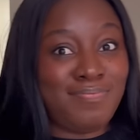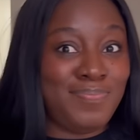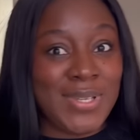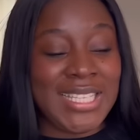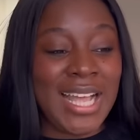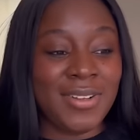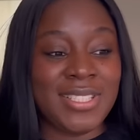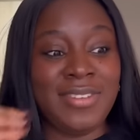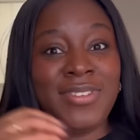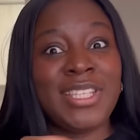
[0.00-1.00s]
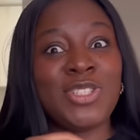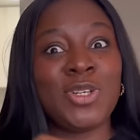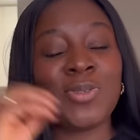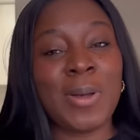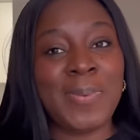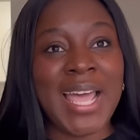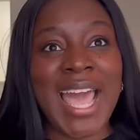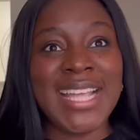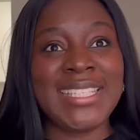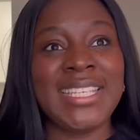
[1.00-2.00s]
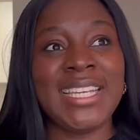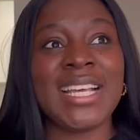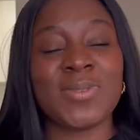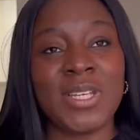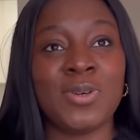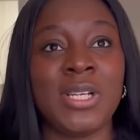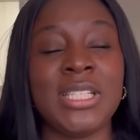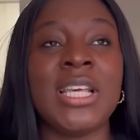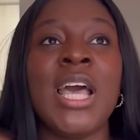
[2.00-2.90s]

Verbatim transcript: picked out, invitation to apply, ITA, that's what they call it.